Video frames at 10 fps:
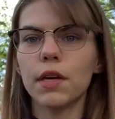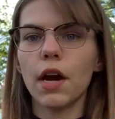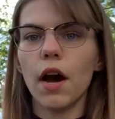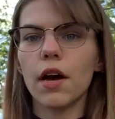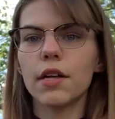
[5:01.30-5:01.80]

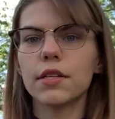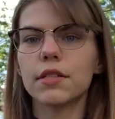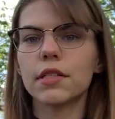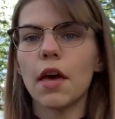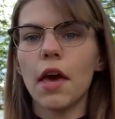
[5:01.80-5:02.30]

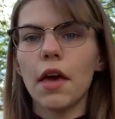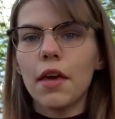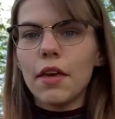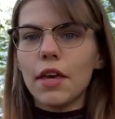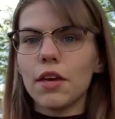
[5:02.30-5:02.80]
because
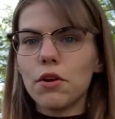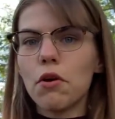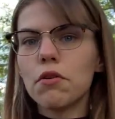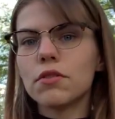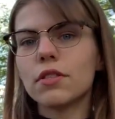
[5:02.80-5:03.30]
he
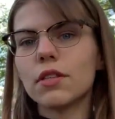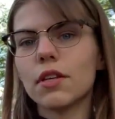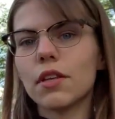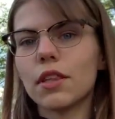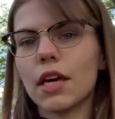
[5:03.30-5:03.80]
knows
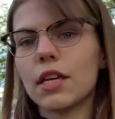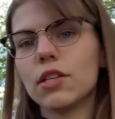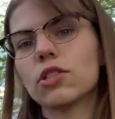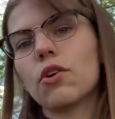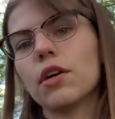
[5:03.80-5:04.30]
that
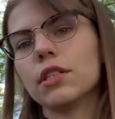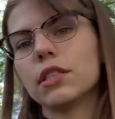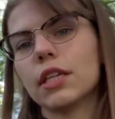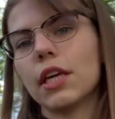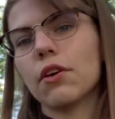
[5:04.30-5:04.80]
he's going
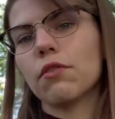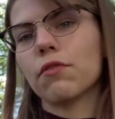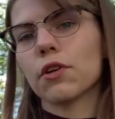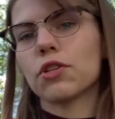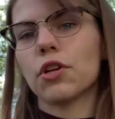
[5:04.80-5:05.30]
to kill
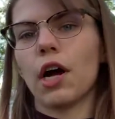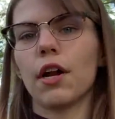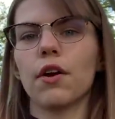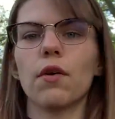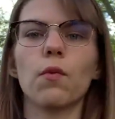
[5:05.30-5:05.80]

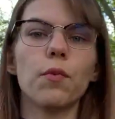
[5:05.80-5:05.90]
Fortunato.